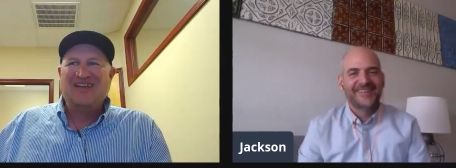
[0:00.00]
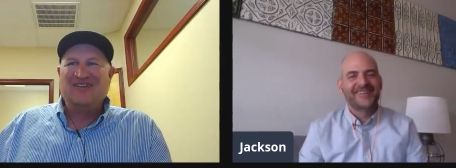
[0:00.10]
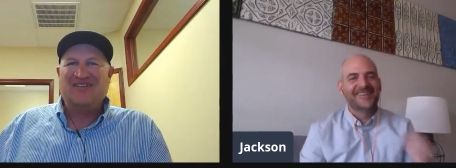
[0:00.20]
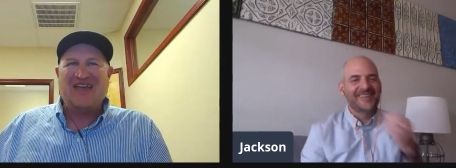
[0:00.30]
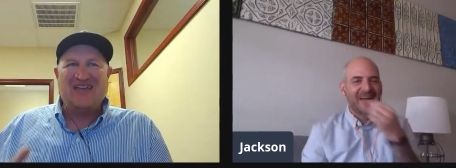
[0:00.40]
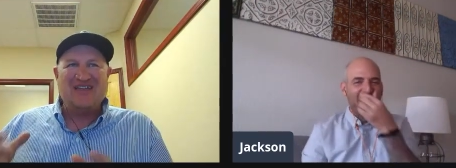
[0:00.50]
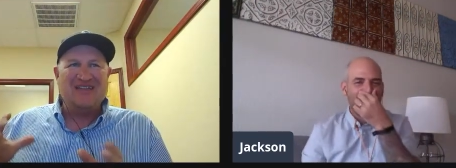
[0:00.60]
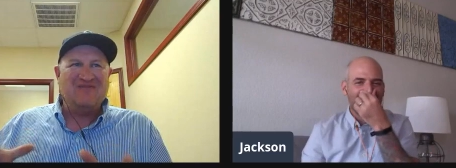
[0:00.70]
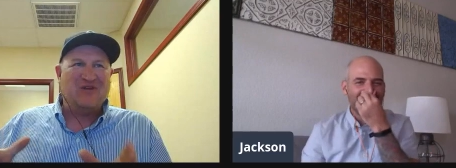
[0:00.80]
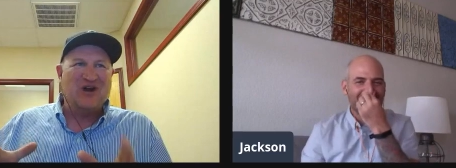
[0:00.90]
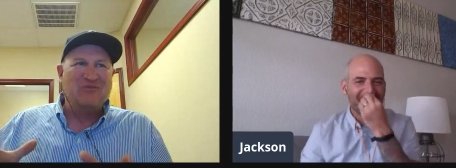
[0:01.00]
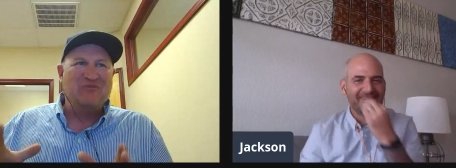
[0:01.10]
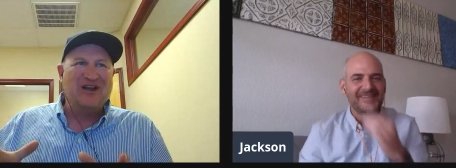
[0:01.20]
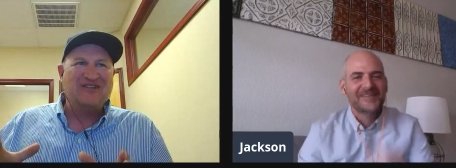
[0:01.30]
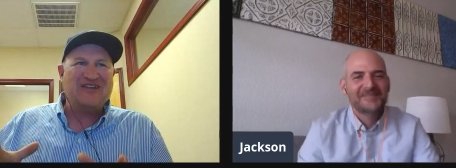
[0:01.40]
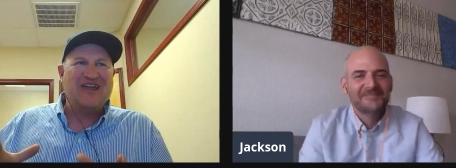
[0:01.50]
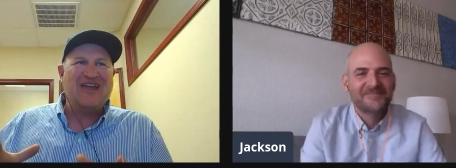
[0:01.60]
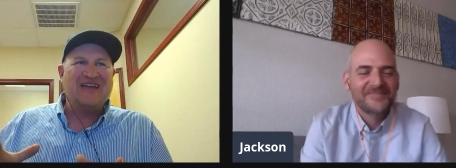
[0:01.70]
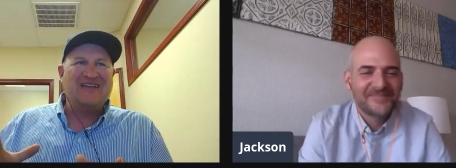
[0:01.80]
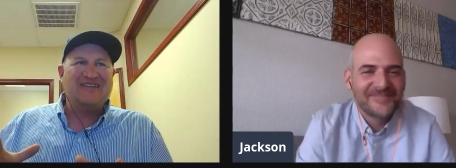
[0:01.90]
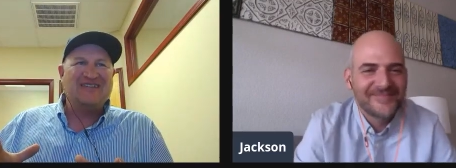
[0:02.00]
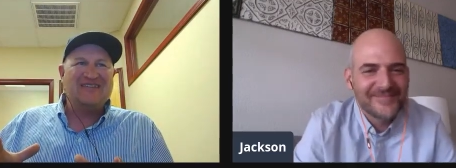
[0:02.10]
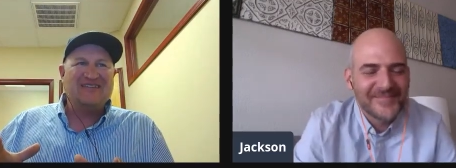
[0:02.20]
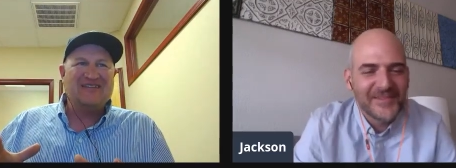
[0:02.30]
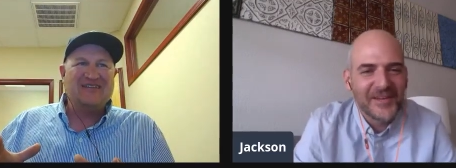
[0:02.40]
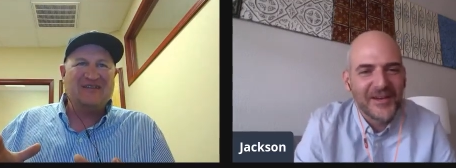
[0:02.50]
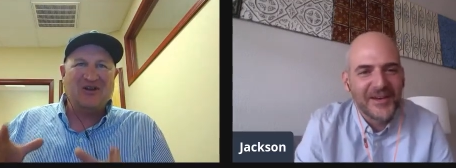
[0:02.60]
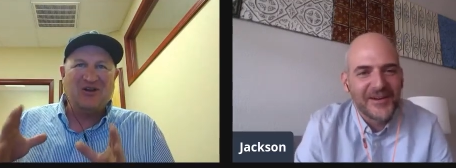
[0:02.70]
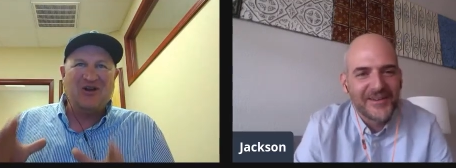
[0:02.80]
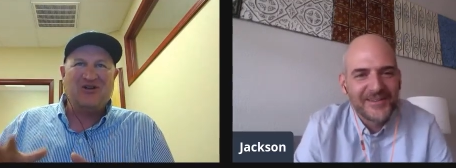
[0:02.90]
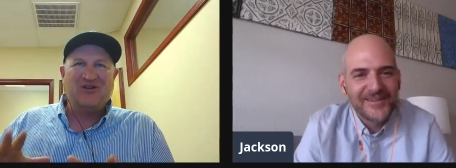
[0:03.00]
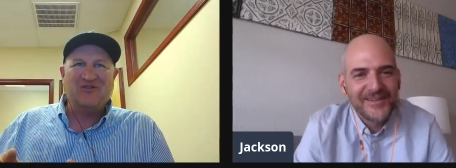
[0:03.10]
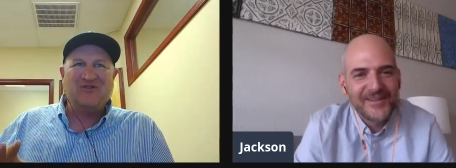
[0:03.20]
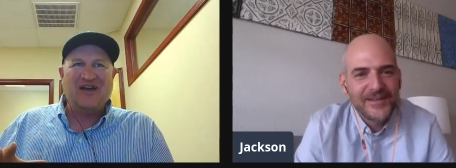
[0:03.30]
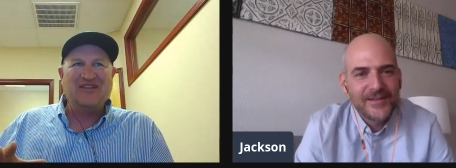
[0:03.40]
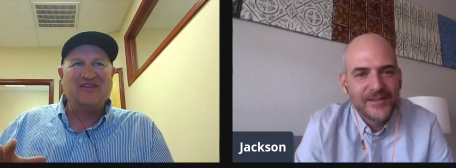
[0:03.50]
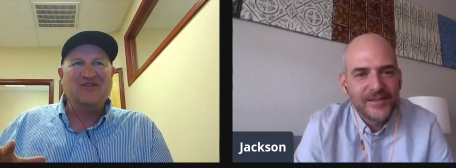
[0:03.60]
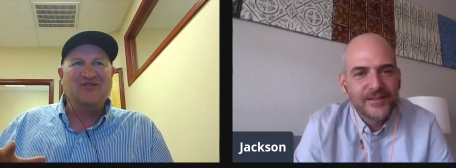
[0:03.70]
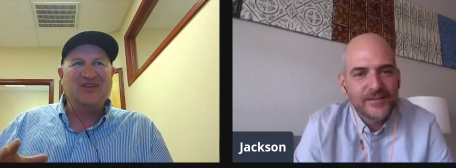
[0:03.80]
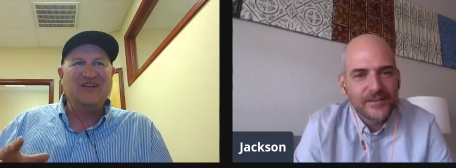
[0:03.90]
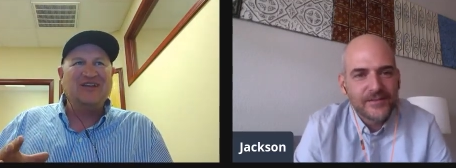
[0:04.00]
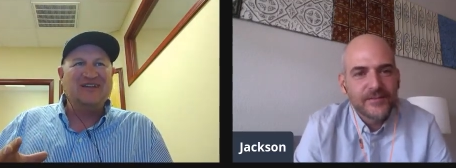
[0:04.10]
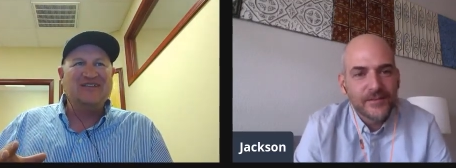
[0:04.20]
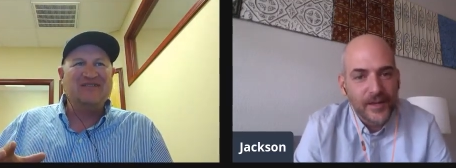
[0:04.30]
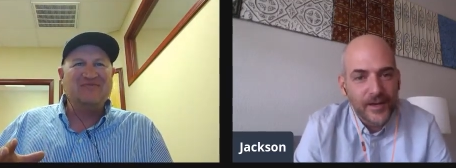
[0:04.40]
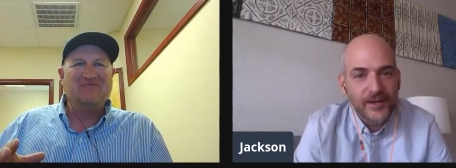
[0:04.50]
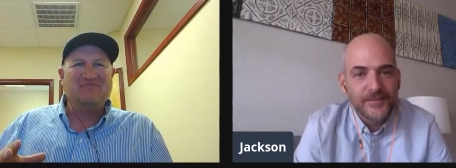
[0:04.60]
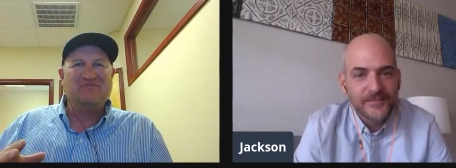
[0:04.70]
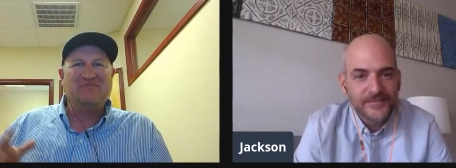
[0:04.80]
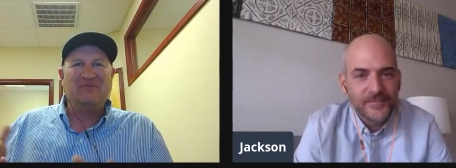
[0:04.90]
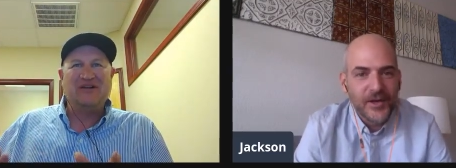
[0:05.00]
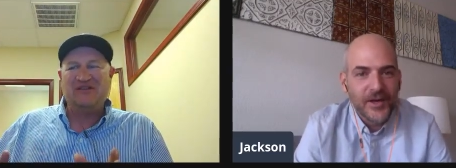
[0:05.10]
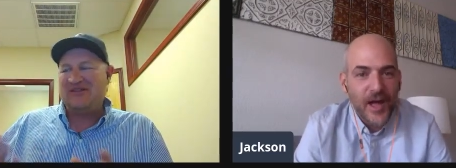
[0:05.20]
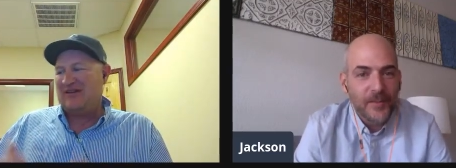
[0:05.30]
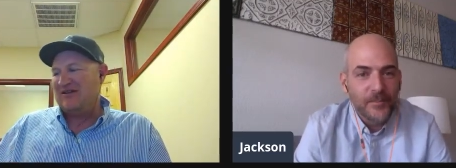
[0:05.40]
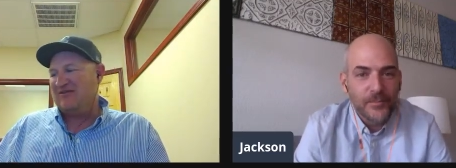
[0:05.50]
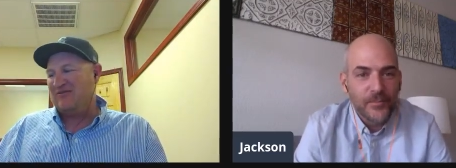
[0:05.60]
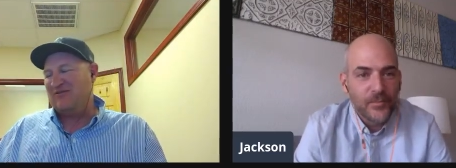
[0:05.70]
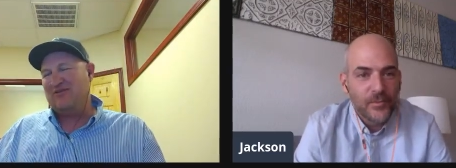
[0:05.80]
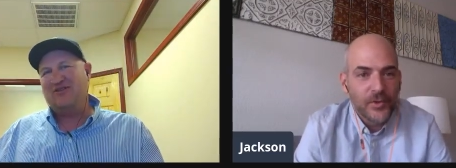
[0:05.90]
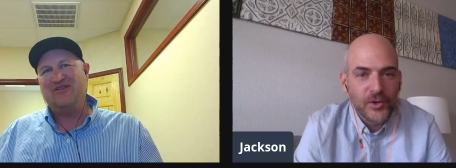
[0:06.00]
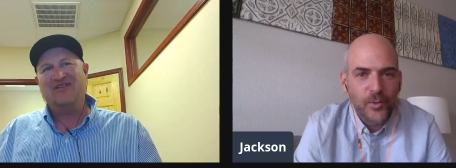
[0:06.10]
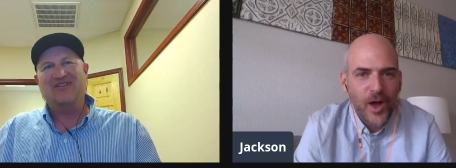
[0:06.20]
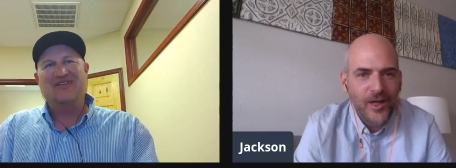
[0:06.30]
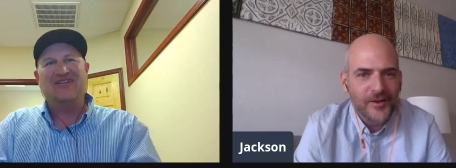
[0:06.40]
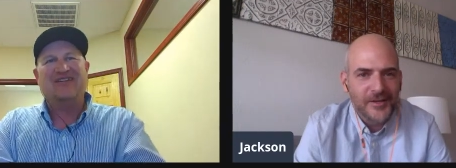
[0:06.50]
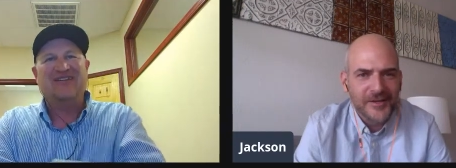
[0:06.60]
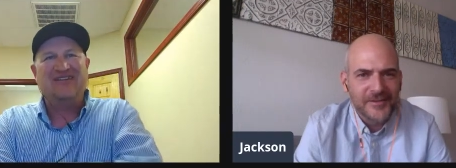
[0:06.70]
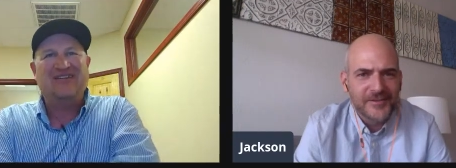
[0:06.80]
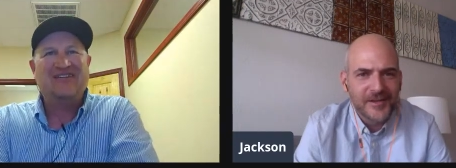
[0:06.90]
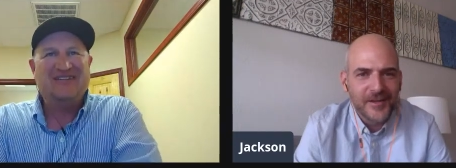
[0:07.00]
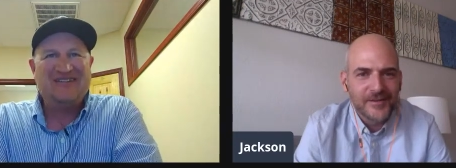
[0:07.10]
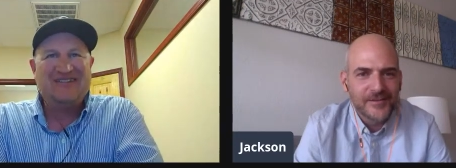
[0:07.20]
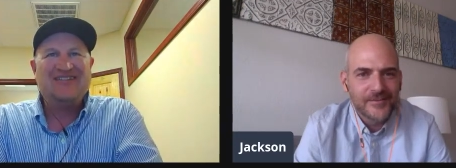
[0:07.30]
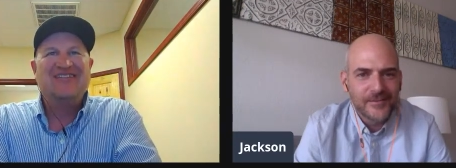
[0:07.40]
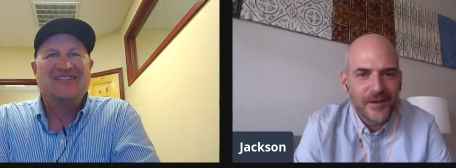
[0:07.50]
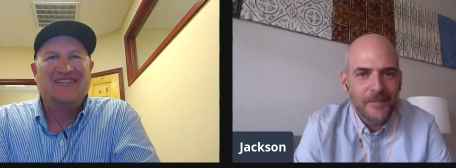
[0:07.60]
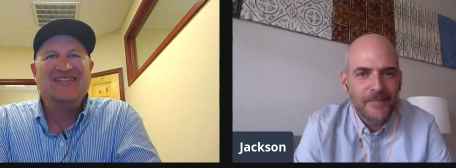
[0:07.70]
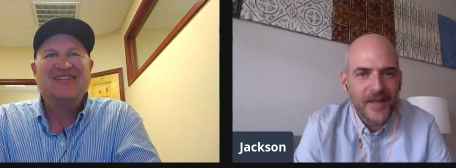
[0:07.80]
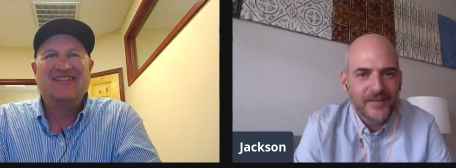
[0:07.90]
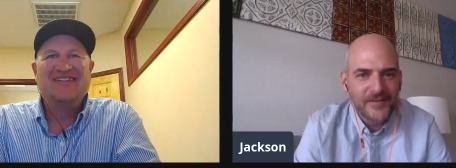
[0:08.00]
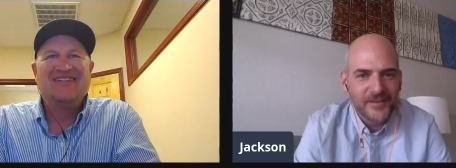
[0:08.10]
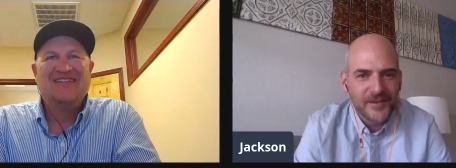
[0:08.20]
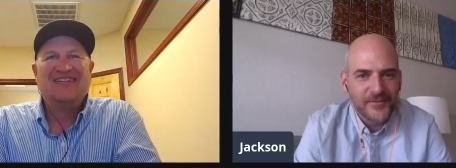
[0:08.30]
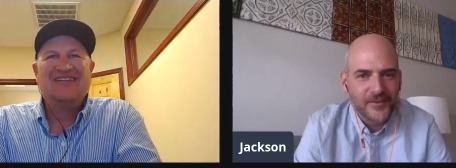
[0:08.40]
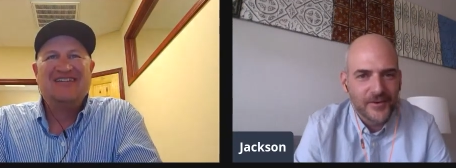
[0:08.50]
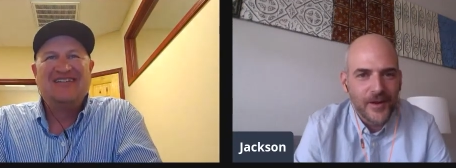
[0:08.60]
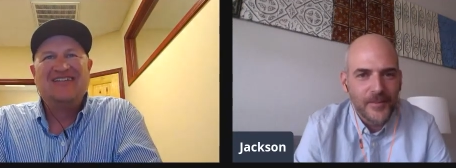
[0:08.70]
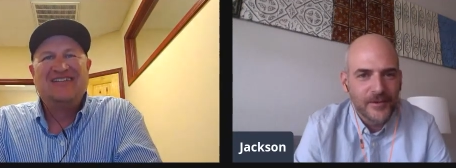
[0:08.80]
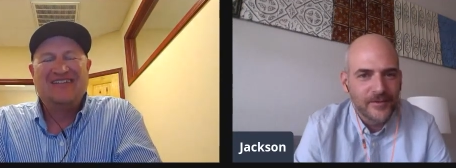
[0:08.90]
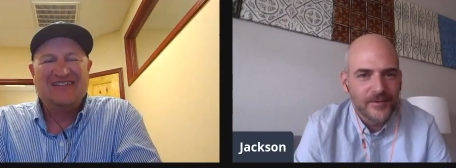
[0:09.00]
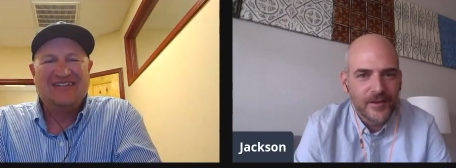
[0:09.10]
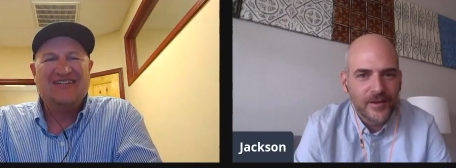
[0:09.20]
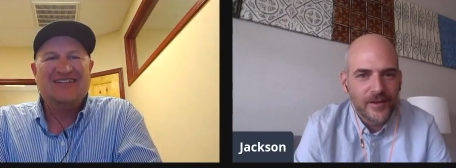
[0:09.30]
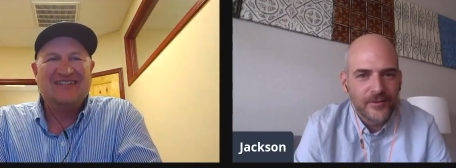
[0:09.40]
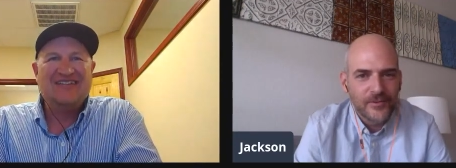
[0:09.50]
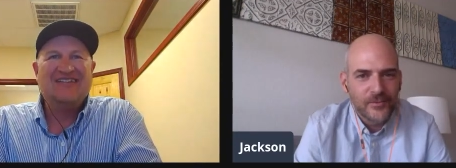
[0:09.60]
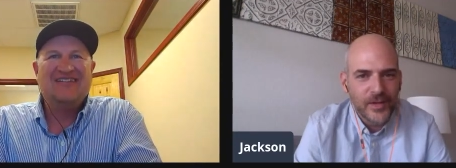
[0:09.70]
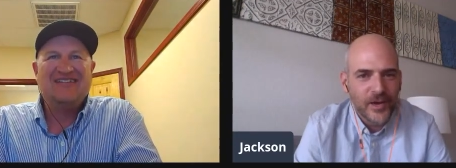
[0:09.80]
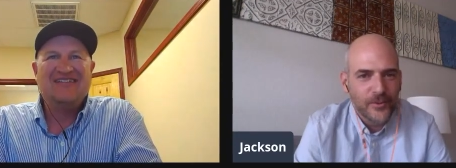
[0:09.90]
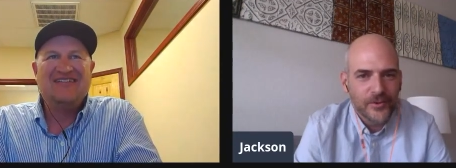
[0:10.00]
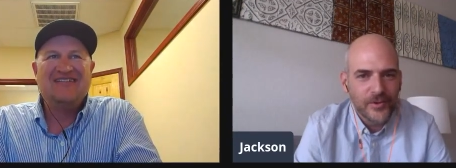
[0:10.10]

Speaker 1: is
Speaker 2: farm raised eggs. Yeah, they're harder to find than you think.
Speaker 1: Yeah, yeah. the quality is is immensely different. I mean, uh, yeah, we're